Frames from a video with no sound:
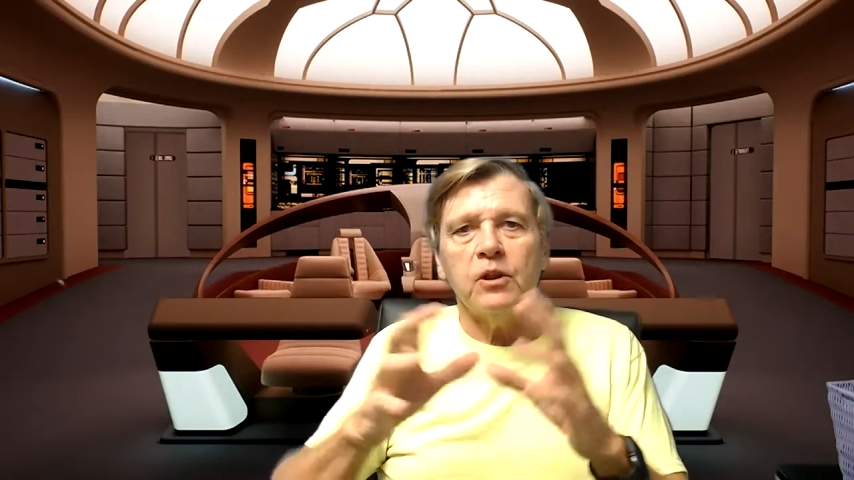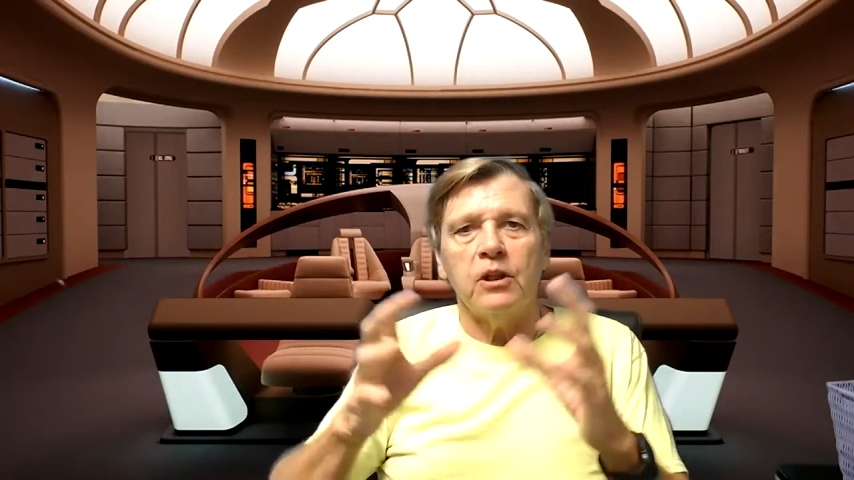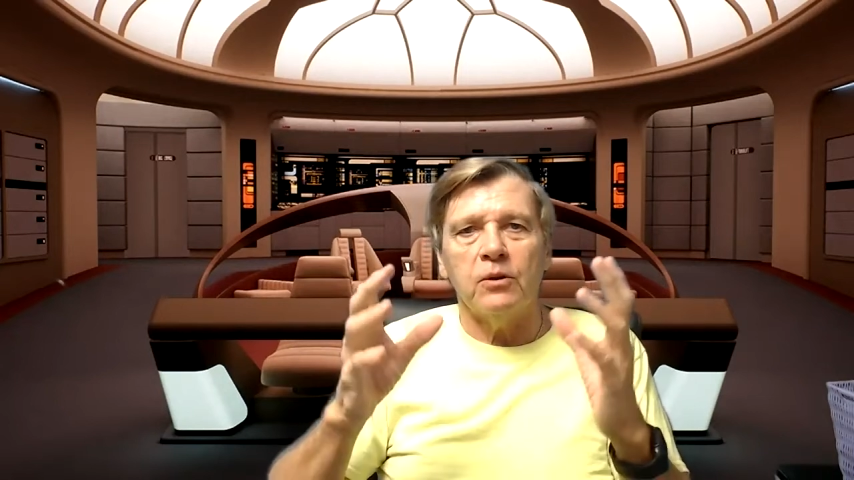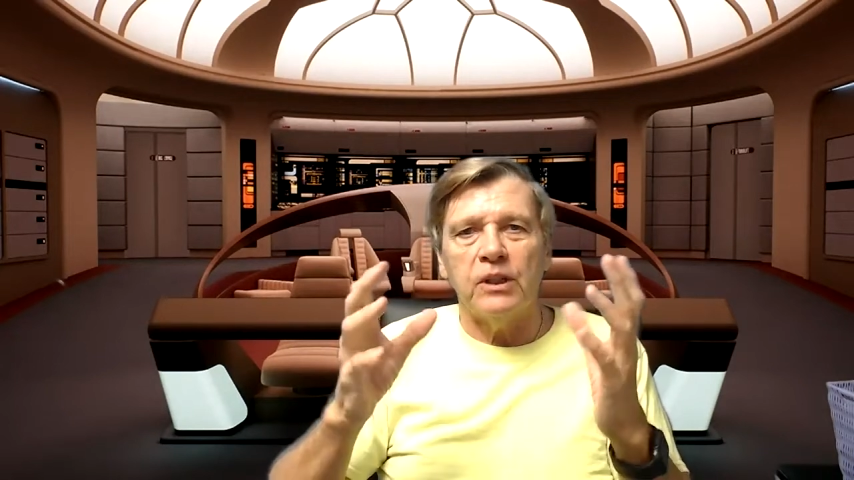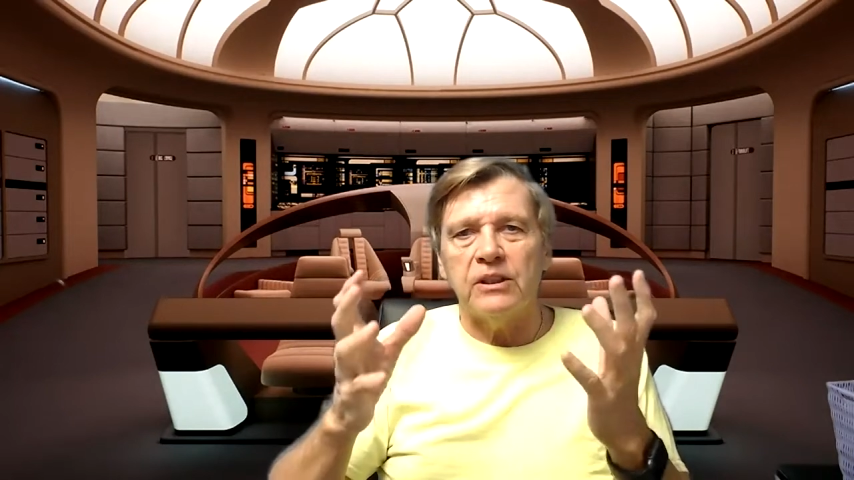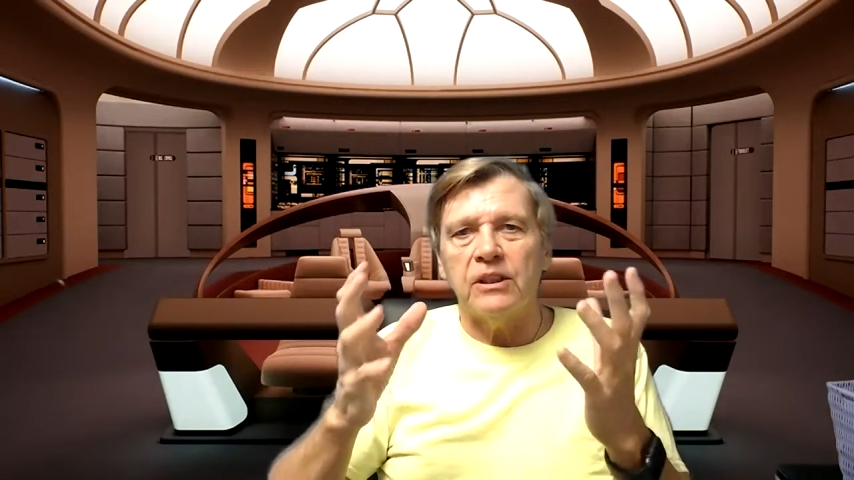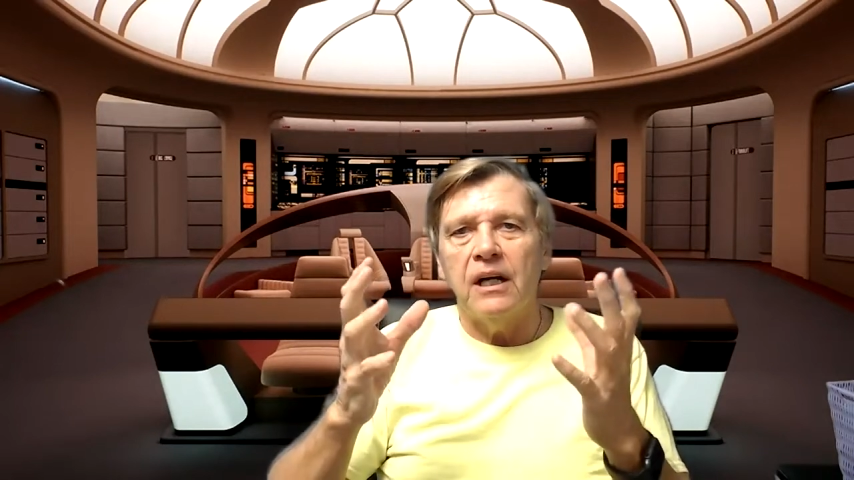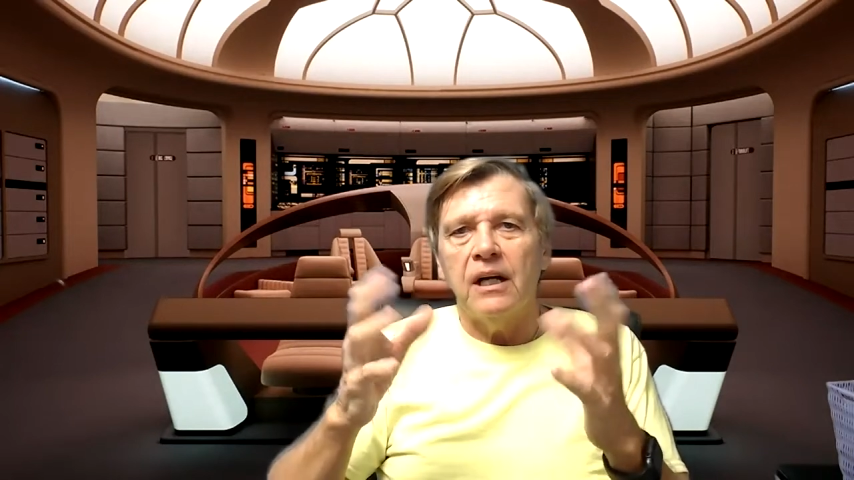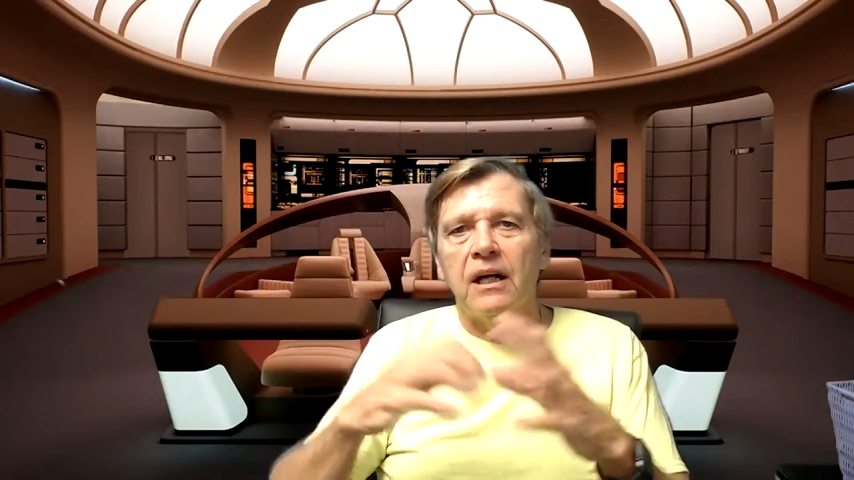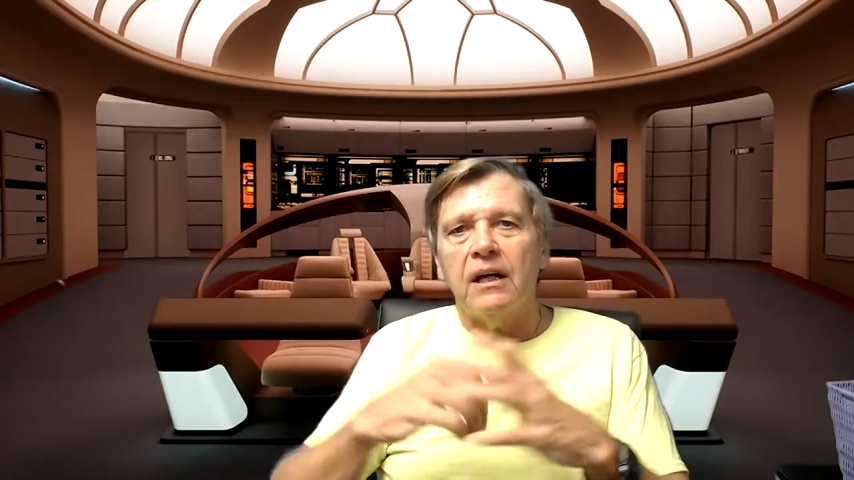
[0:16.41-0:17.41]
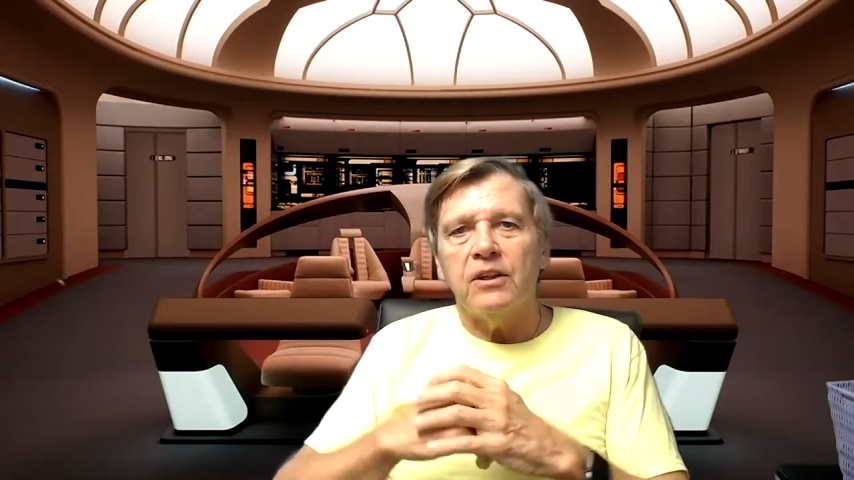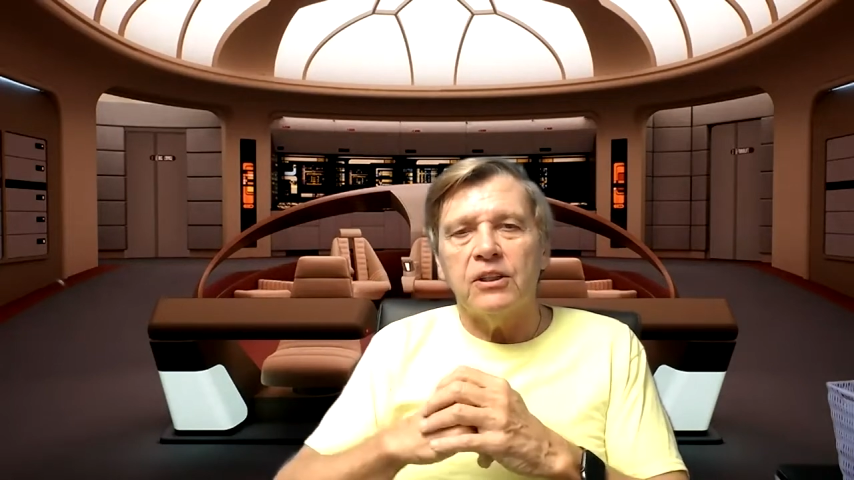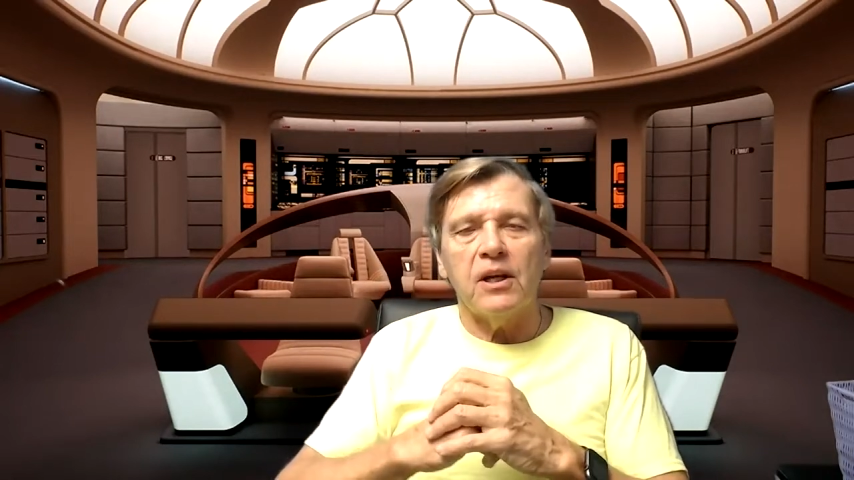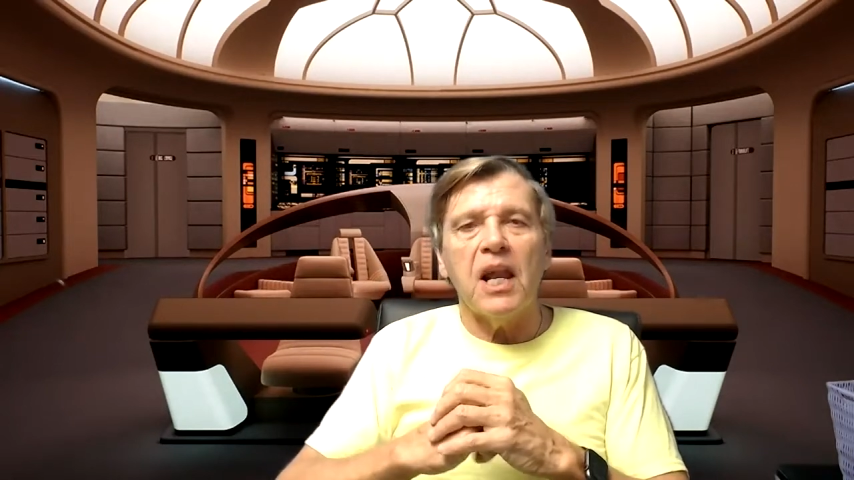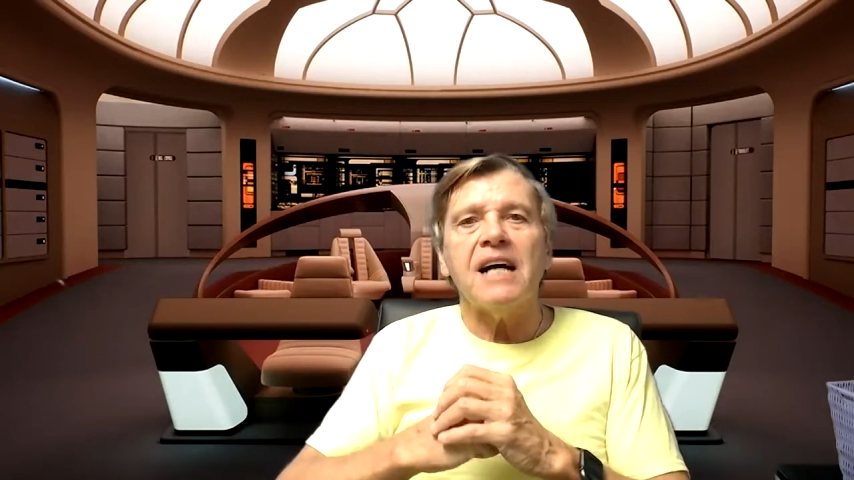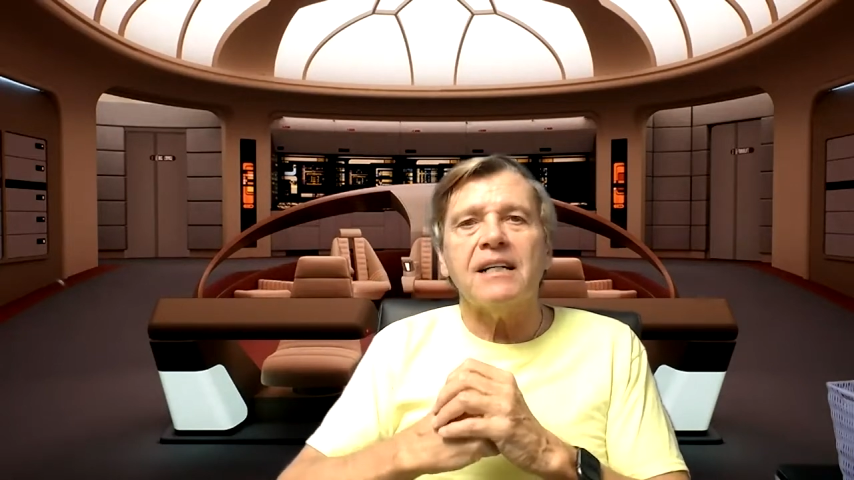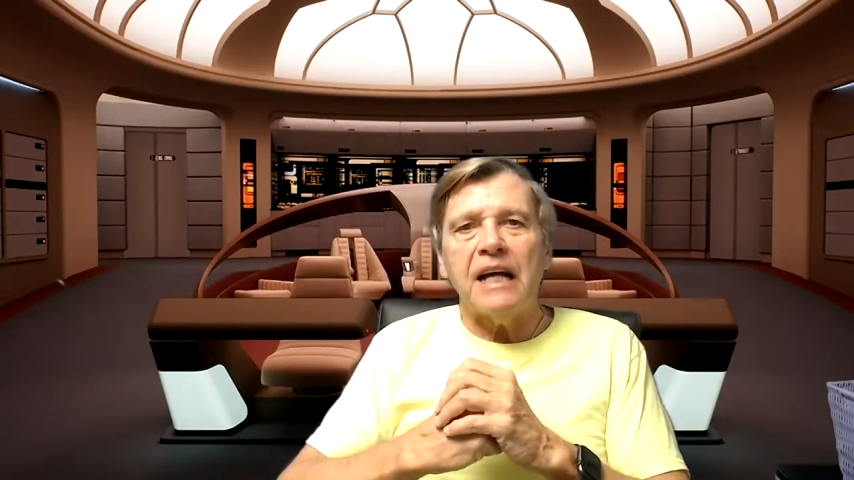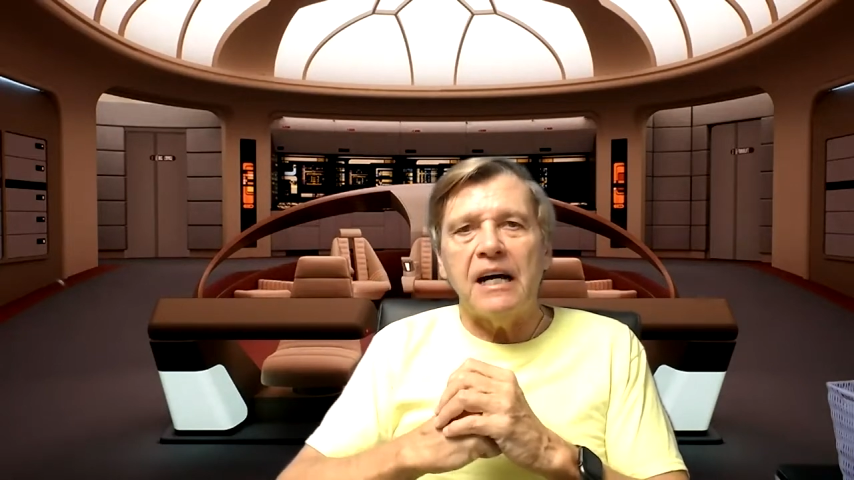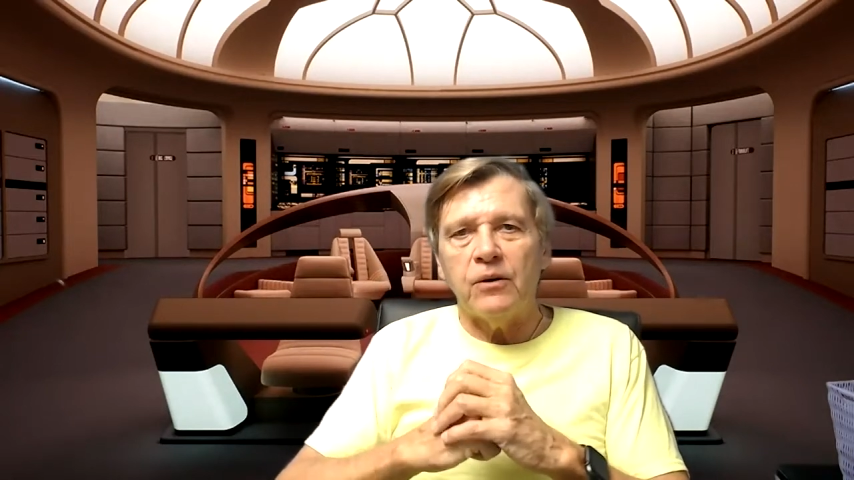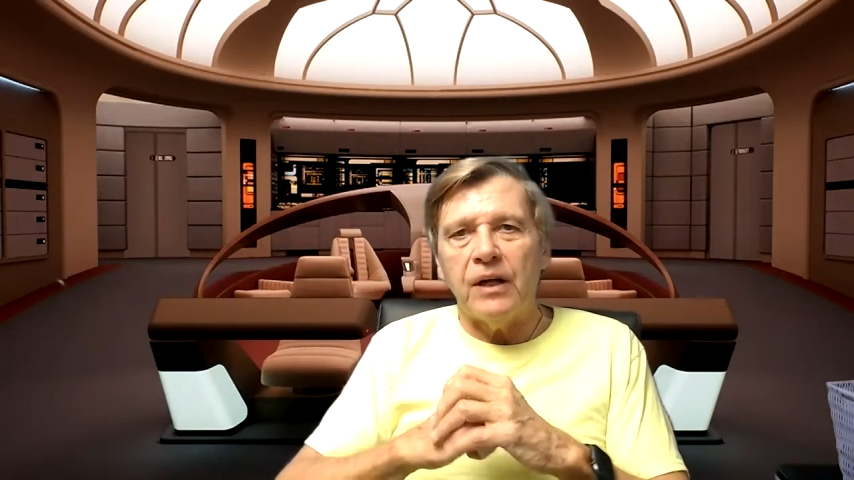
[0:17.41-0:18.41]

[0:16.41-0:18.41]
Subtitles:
this lockdown